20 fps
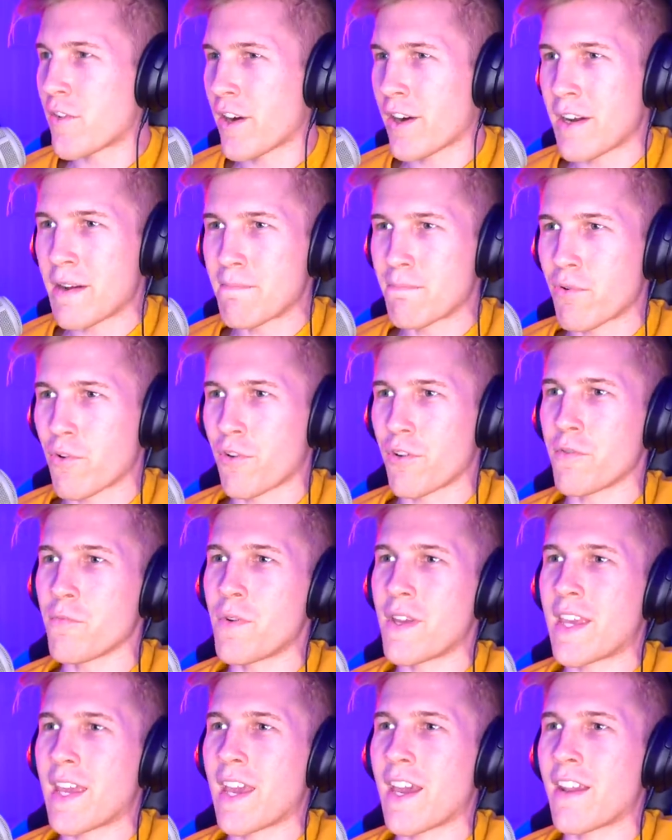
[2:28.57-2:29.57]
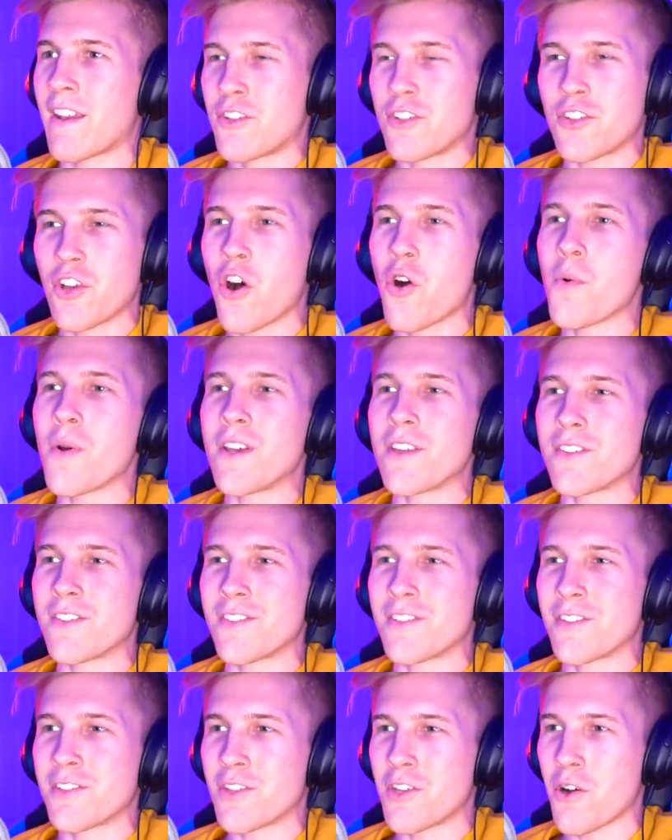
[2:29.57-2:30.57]
very very important. We can't just always
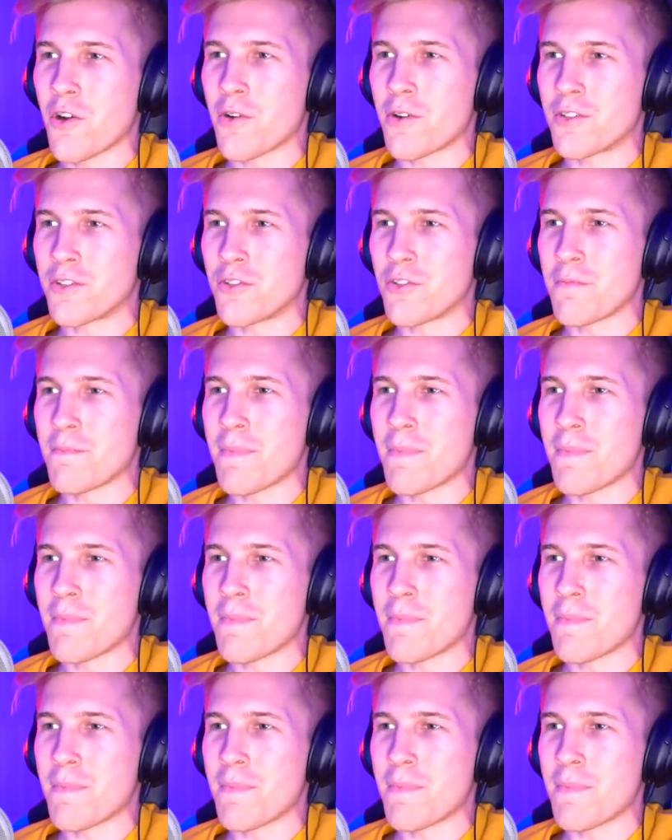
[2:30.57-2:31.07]
go into